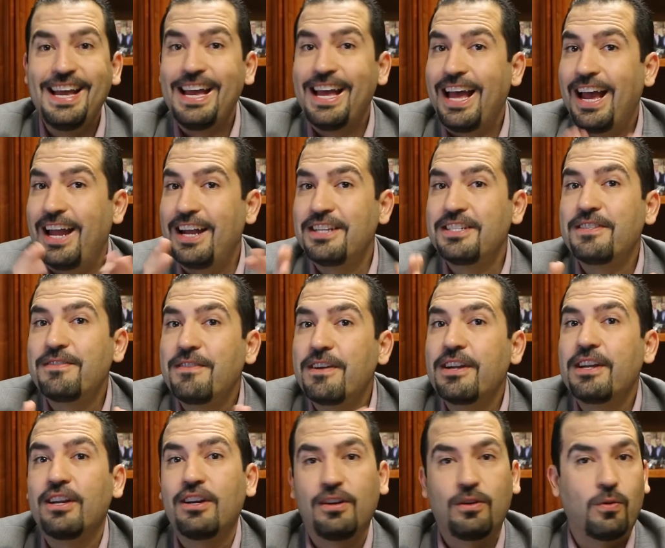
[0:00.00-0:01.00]
That is a
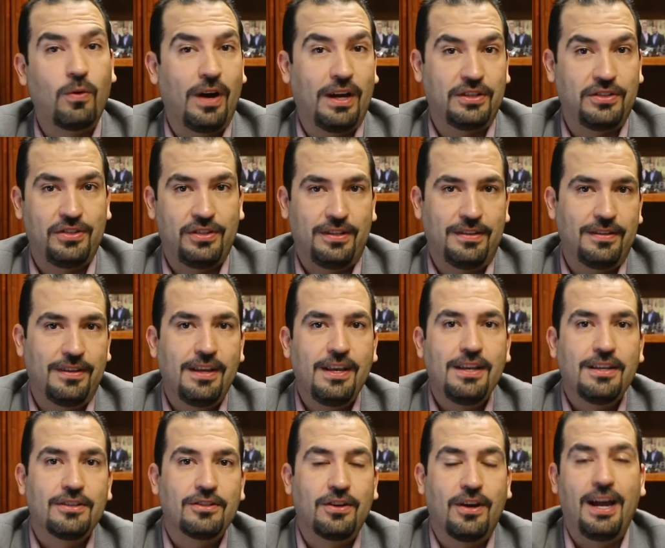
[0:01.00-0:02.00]
very good question.
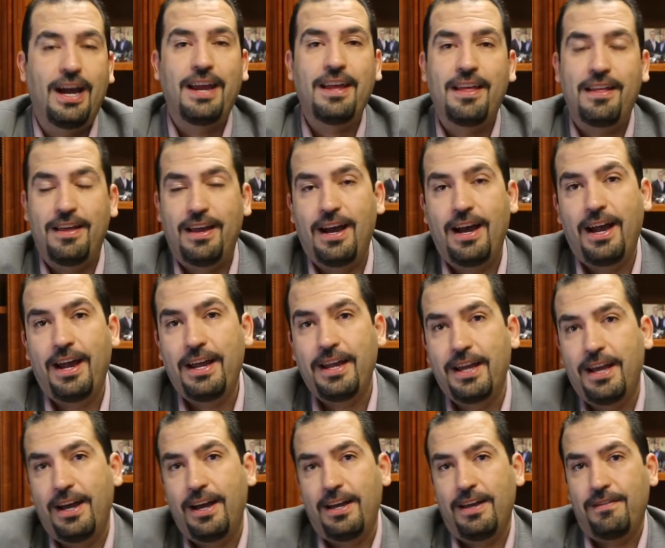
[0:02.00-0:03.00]
So
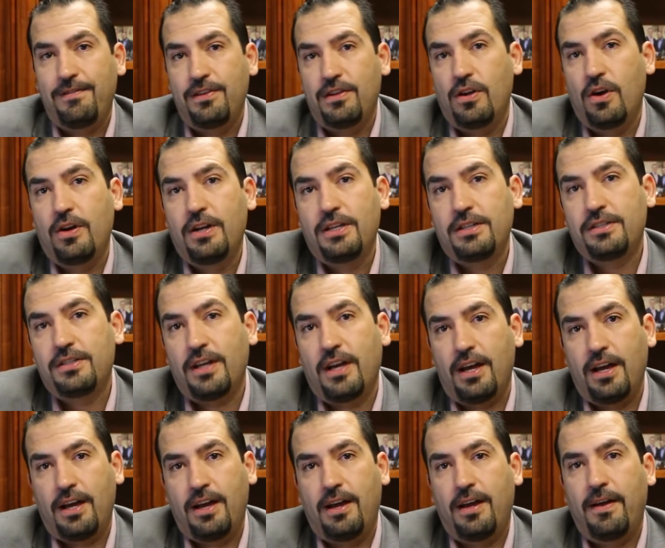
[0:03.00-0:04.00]
if you noticed
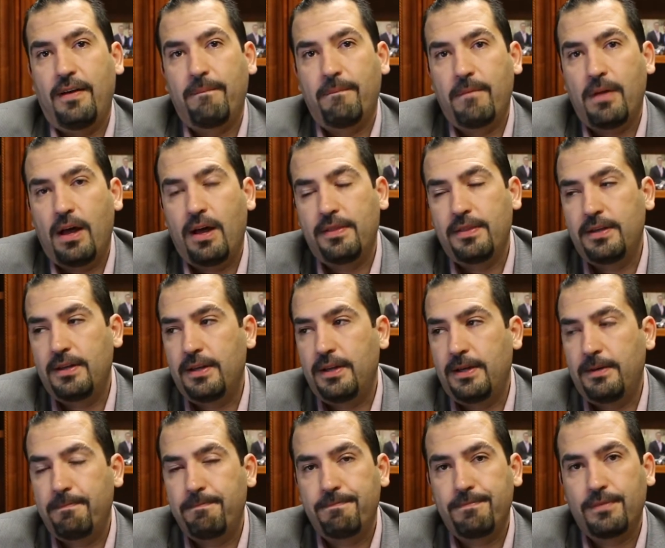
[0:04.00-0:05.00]
on
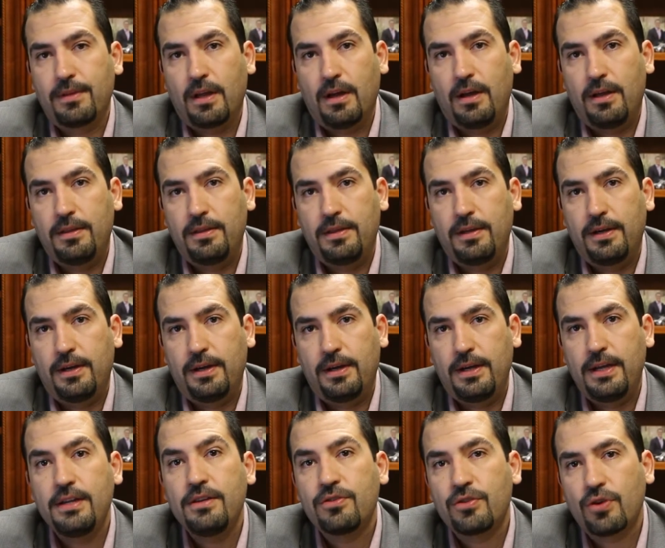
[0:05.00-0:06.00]
the
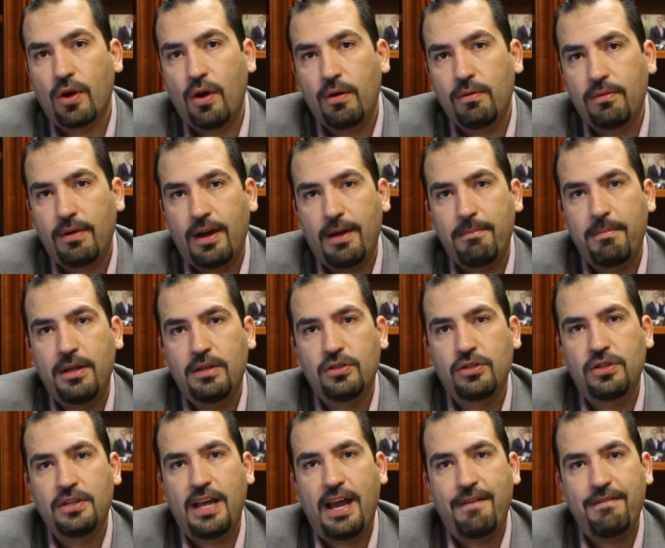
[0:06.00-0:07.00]
intro, I
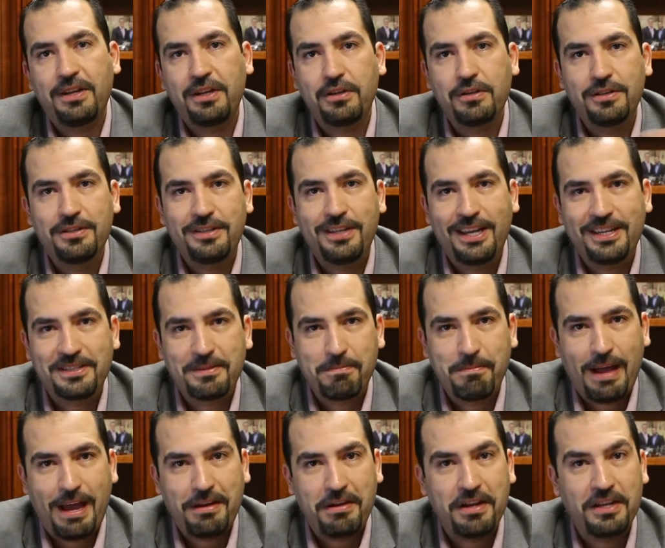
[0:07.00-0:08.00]
mentioned having good days and
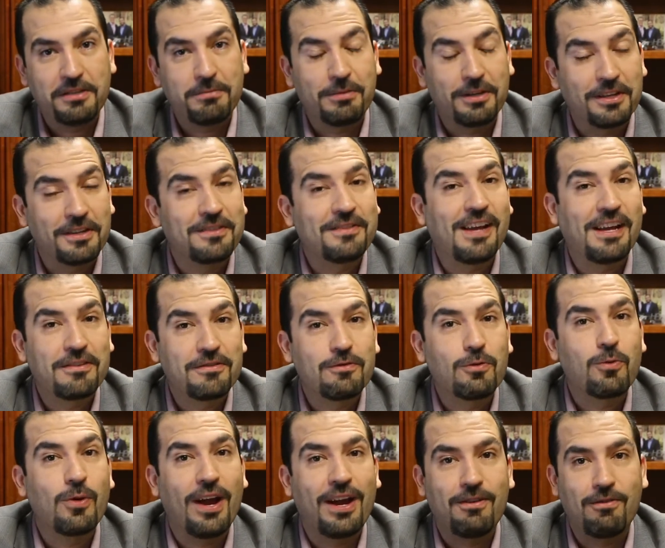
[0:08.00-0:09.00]
bad days because that's the
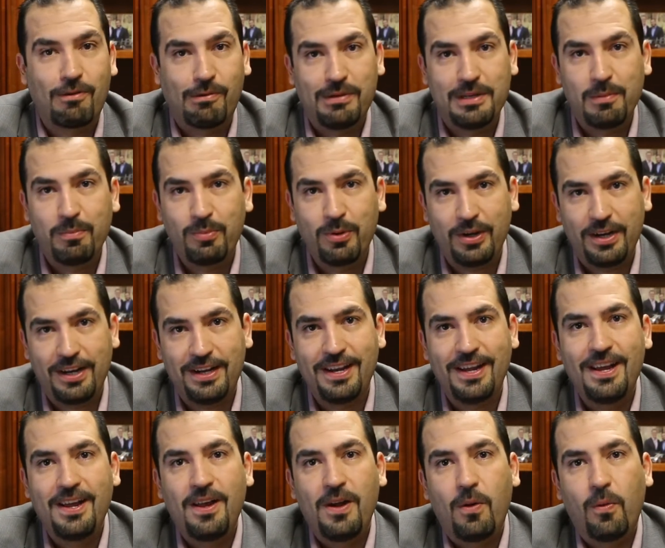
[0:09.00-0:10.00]
way I normally put it
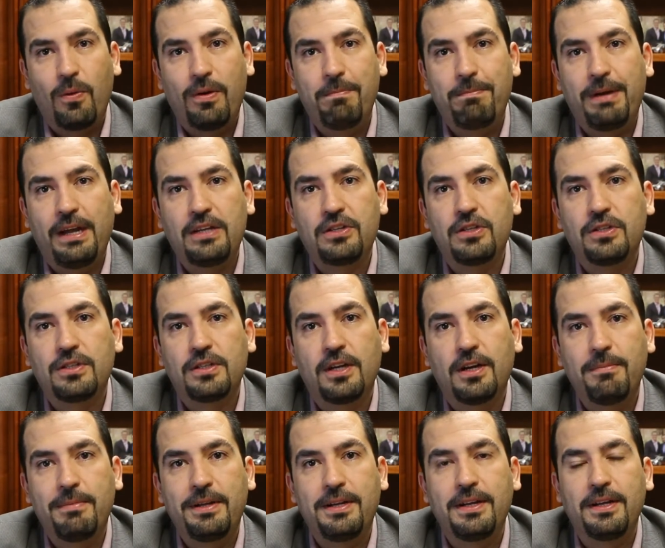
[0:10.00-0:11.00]
when patients
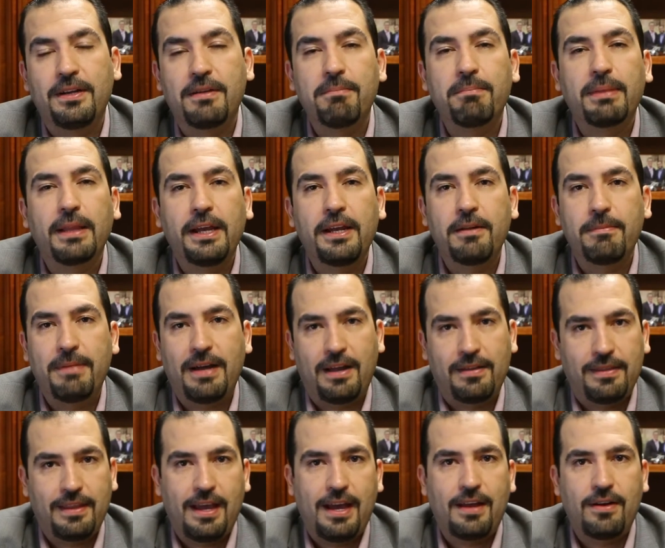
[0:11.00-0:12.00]
come in and complain
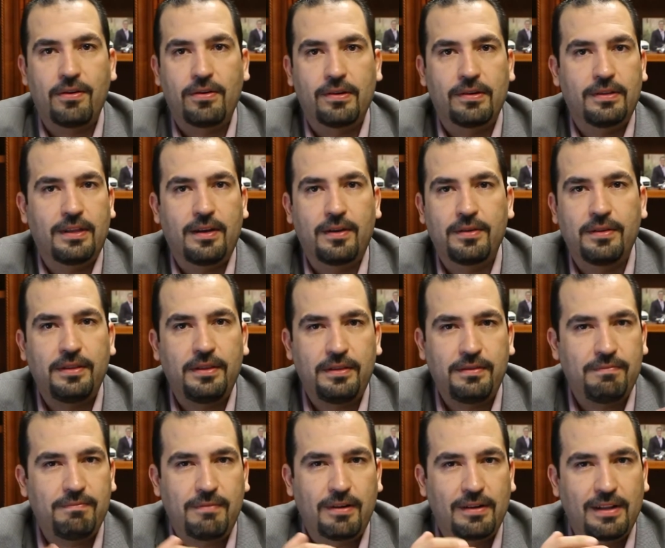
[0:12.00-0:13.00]
about that, or they're
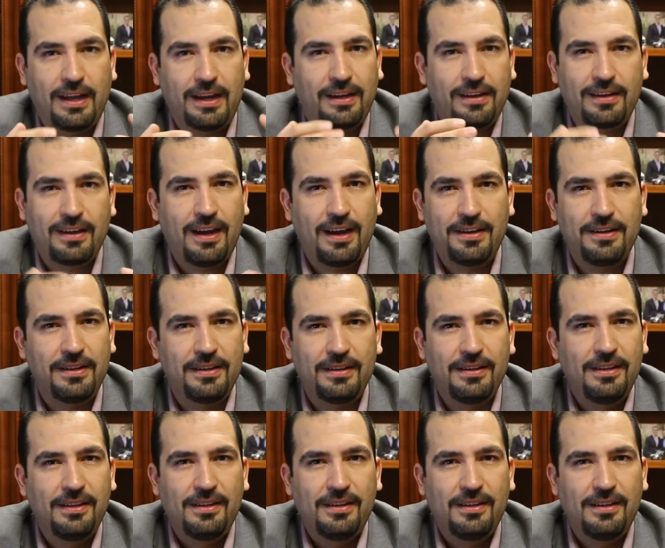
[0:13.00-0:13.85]
like kind of